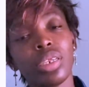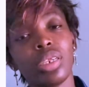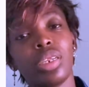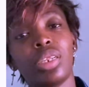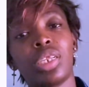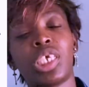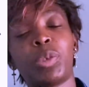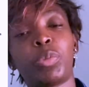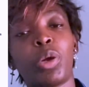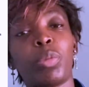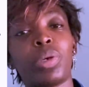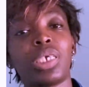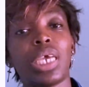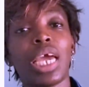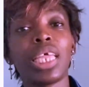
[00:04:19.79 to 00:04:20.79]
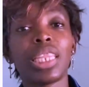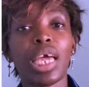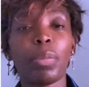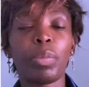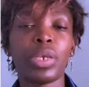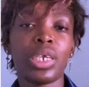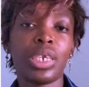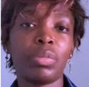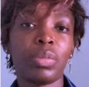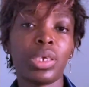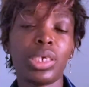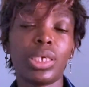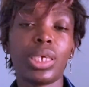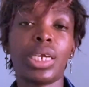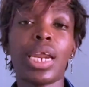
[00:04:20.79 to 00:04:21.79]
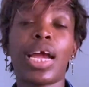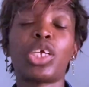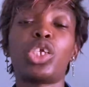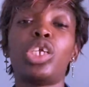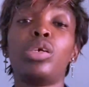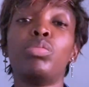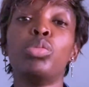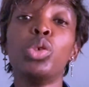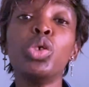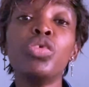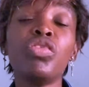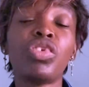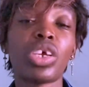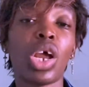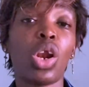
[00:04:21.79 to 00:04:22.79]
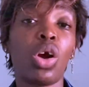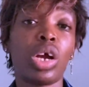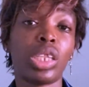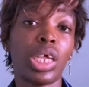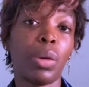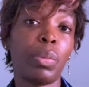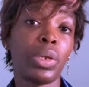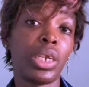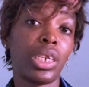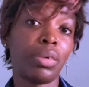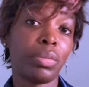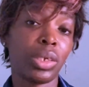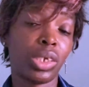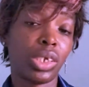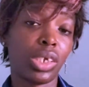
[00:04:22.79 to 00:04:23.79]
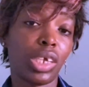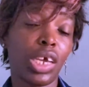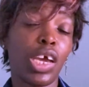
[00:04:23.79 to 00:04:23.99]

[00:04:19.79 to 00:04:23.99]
the sperm is in the epididymis, it actually moves along the epididymis